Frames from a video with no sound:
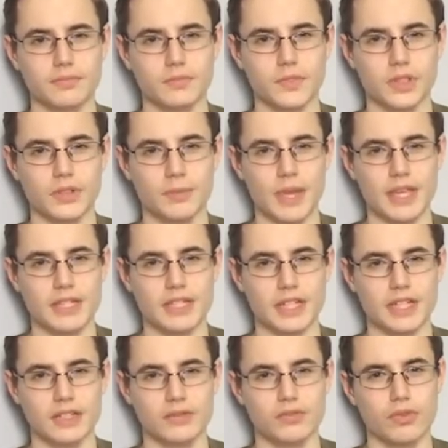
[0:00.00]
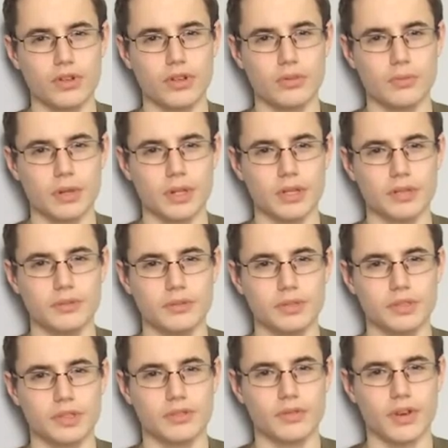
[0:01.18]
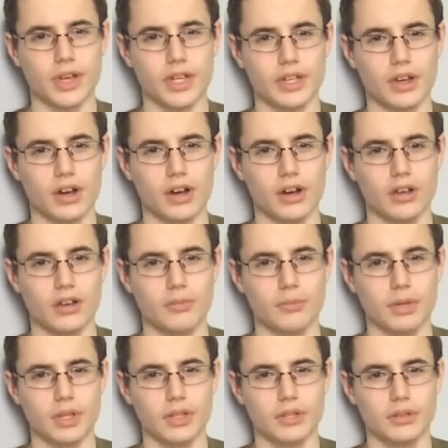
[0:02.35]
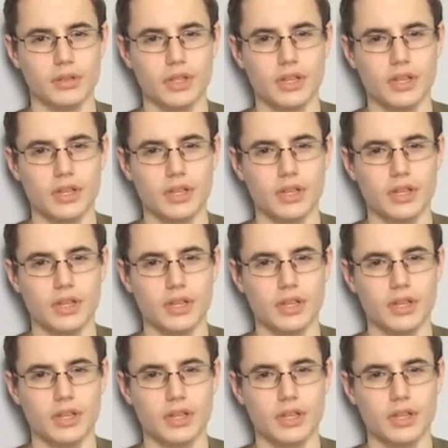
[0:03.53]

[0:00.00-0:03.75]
So basically it's royal blue, so very dark blue,